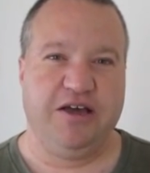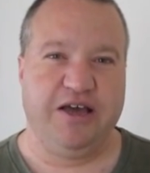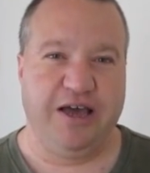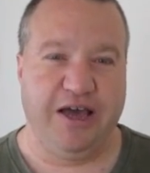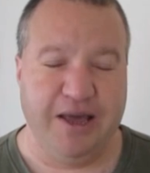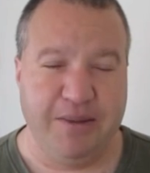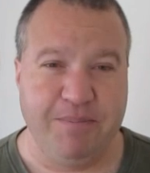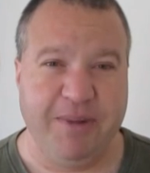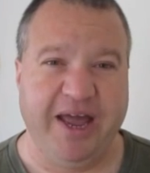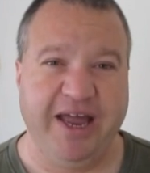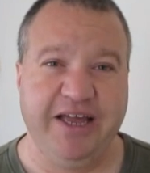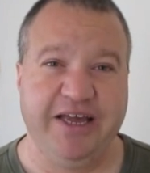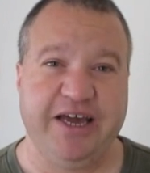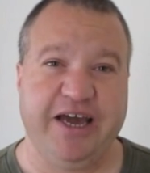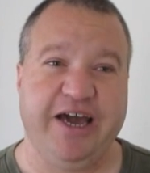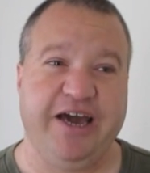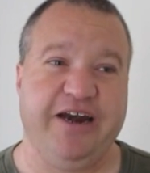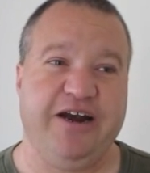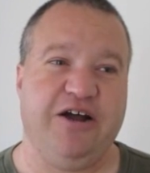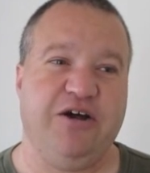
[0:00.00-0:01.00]
Ed
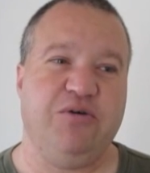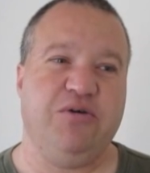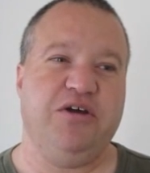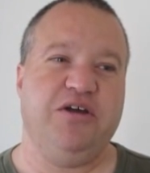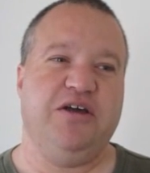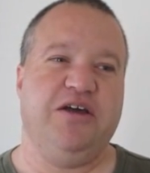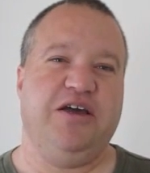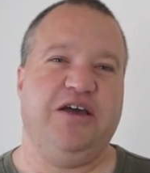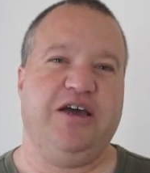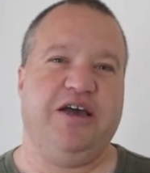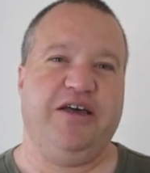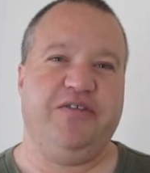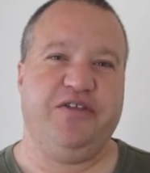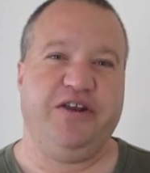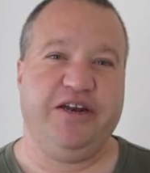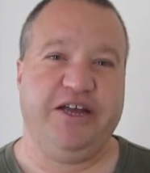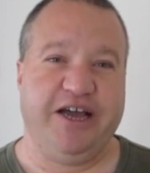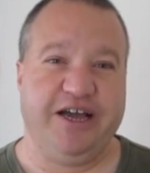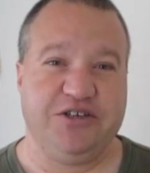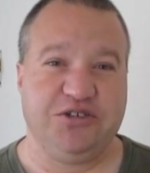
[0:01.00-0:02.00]
Mangano and
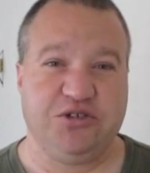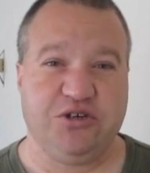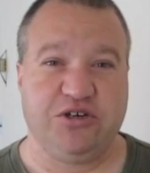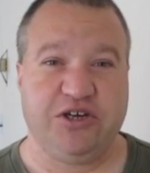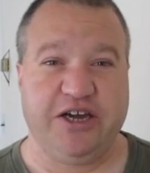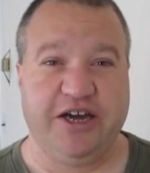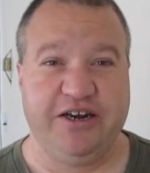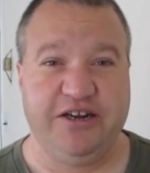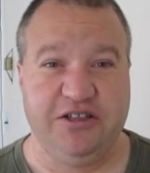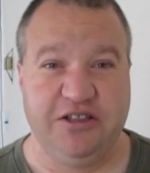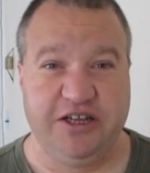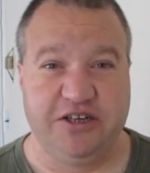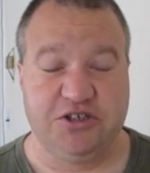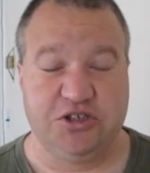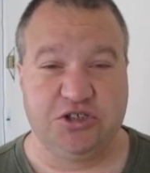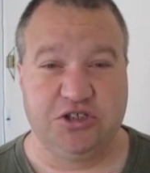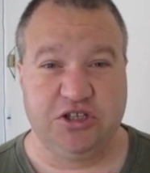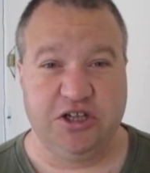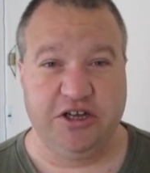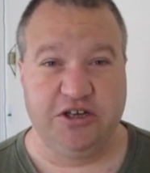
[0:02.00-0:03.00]
the Nassau County
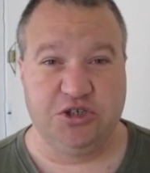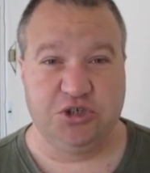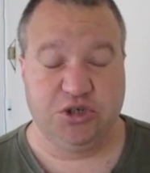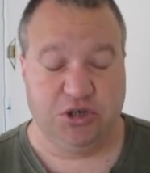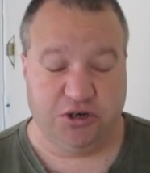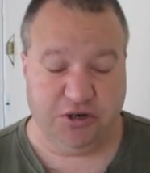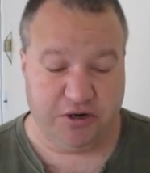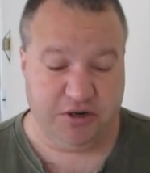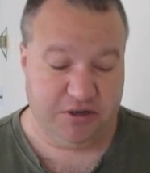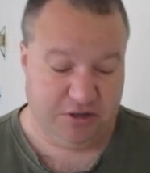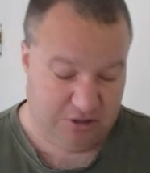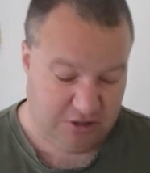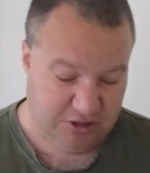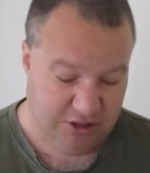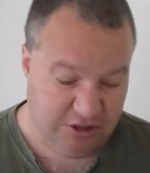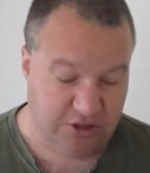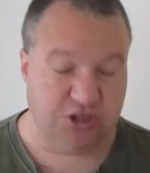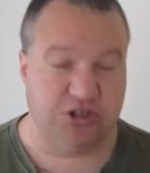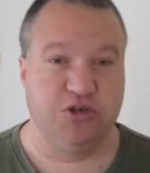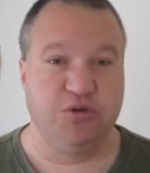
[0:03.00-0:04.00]
Legislature
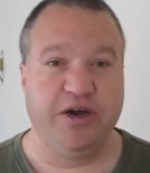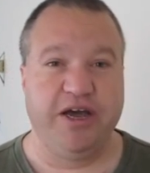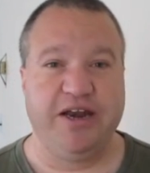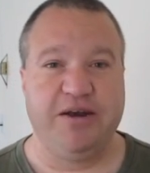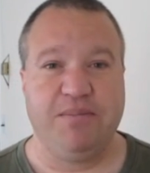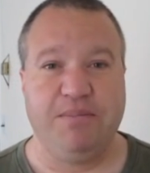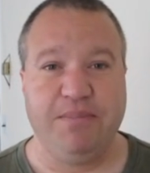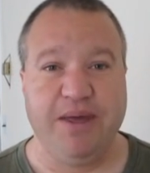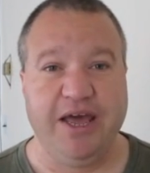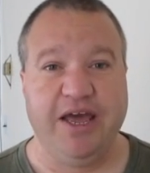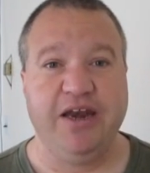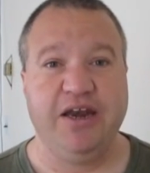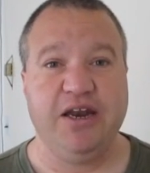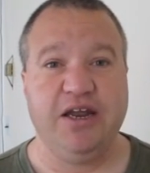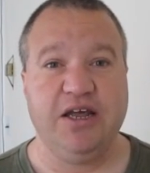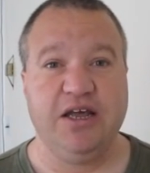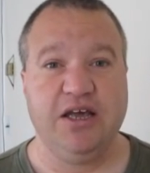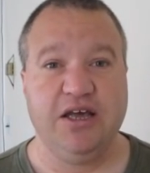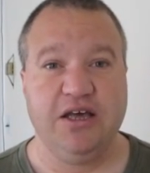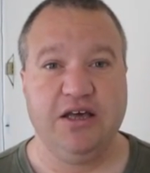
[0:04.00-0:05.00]
need to admit,